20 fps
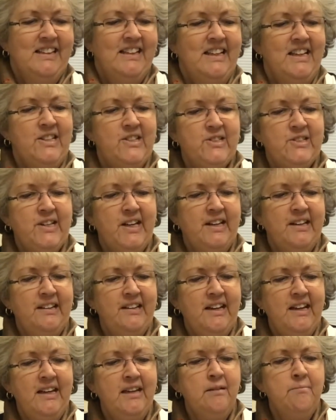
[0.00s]
he said
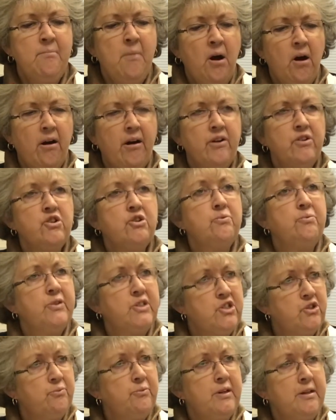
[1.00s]
in march
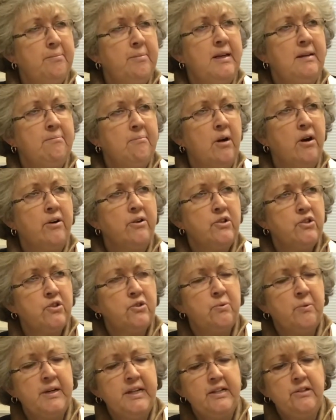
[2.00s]
which would have been march
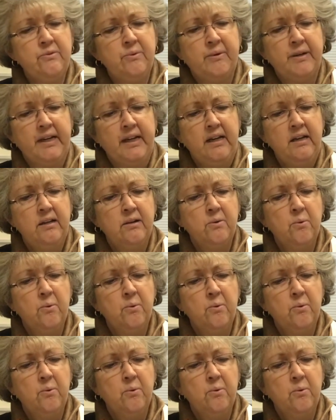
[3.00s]
2020